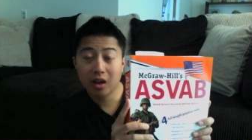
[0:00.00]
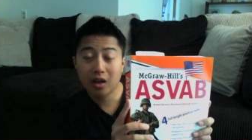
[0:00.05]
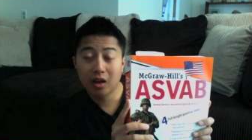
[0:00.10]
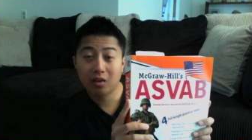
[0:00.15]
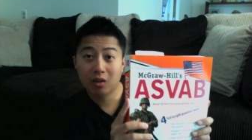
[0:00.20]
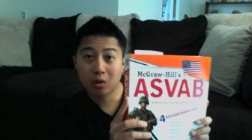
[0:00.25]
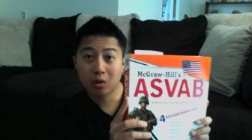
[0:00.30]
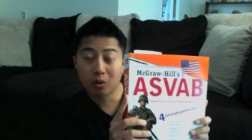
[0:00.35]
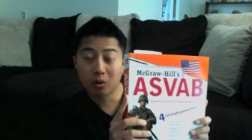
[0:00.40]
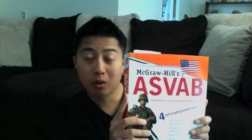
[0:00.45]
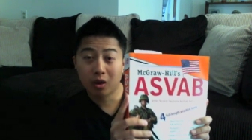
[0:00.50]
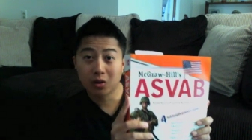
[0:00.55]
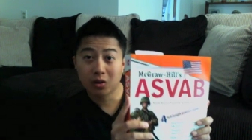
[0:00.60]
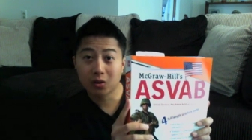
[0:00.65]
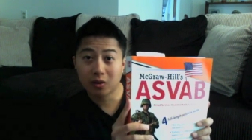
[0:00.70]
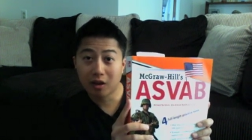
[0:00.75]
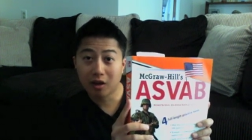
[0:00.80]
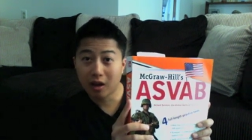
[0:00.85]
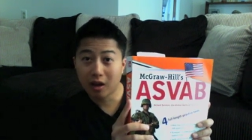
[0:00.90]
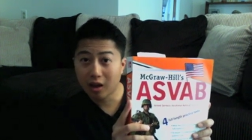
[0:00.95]
They will also
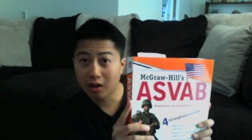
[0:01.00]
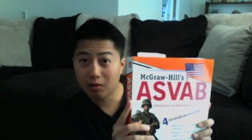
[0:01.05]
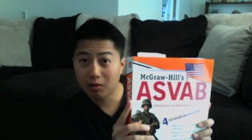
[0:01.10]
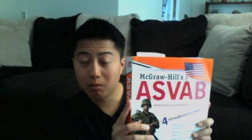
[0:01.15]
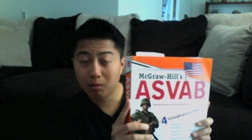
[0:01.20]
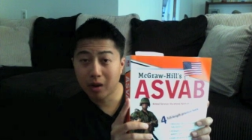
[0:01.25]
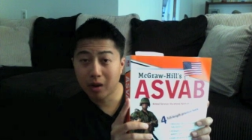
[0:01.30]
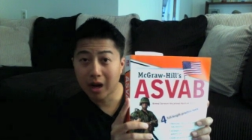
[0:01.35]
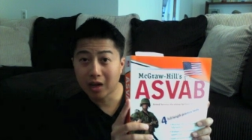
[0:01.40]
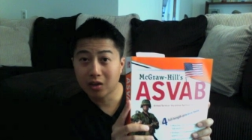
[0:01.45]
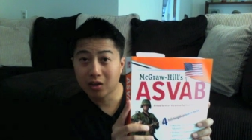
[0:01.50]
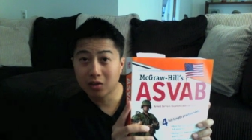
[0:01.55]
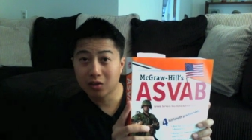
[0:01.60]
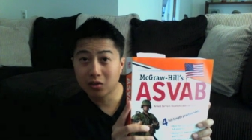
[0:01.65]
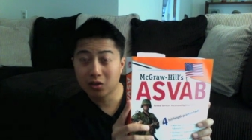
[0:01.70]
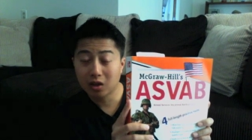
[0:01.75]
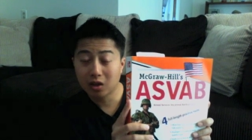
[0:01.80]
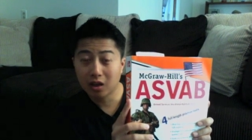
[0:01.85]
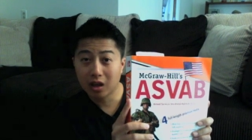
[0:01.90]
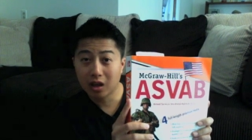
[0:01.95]
have practice